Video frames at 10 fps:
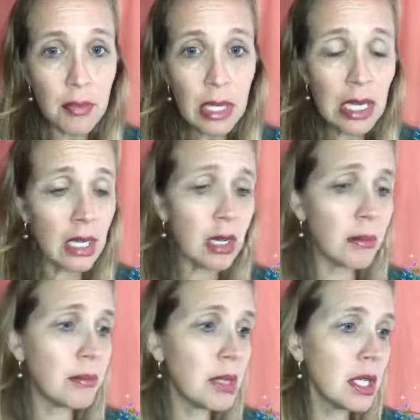
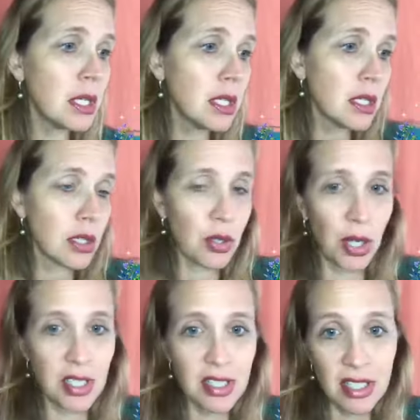Of
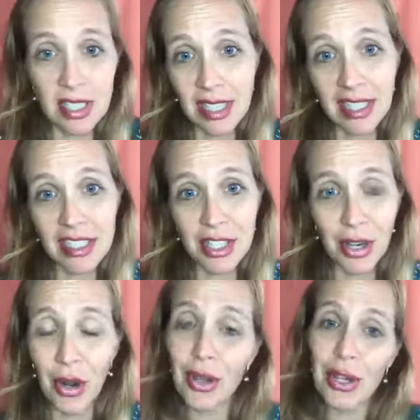course, the sun is here
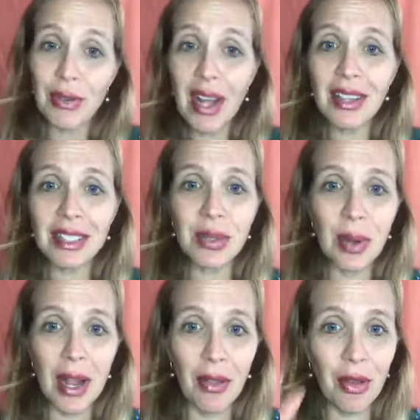all year round in
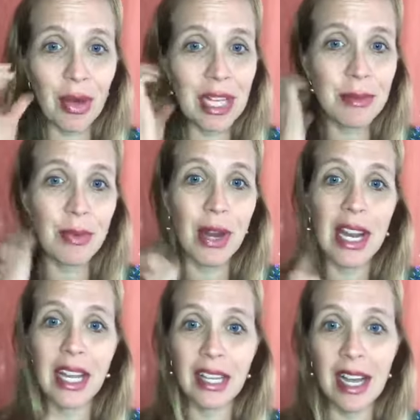Hawaii, although it has been
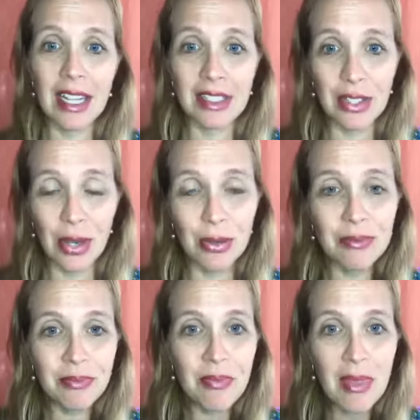raining a lot. So
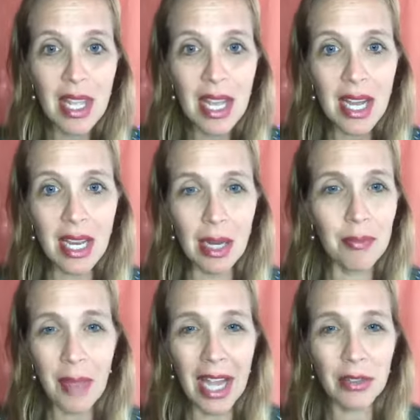
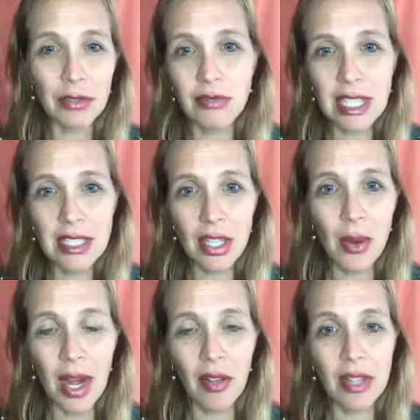I don't tend to go
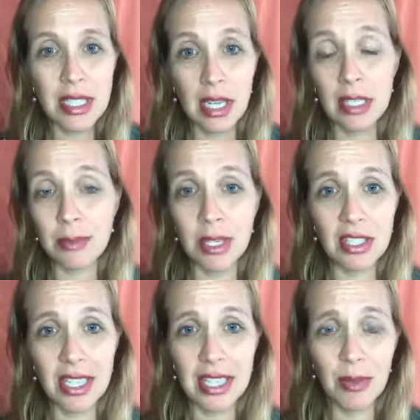out in the sun as much as
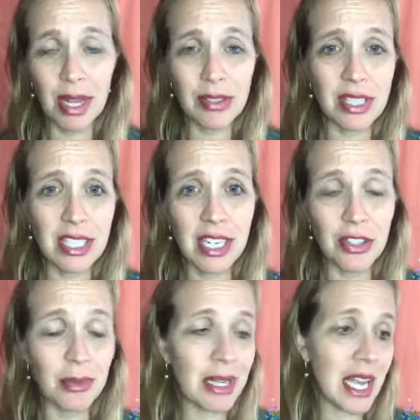I did when I was a
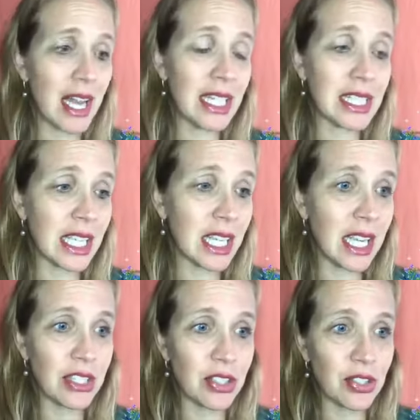teenager. My dad had skin
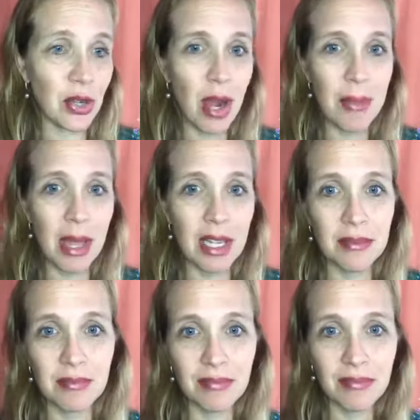cancer, so I'm not
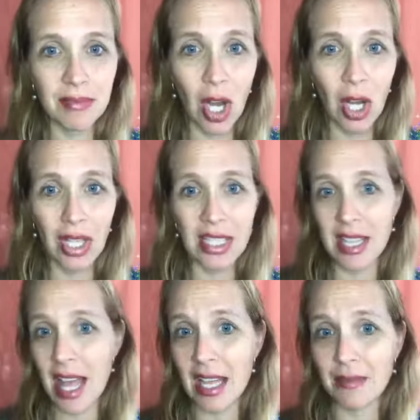all into
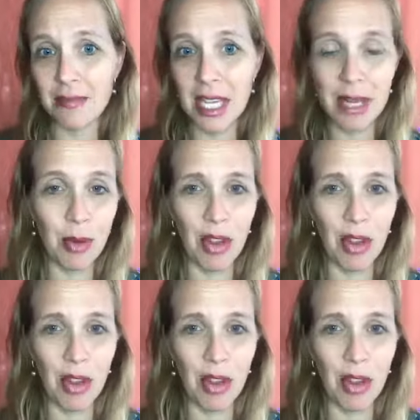that anymore.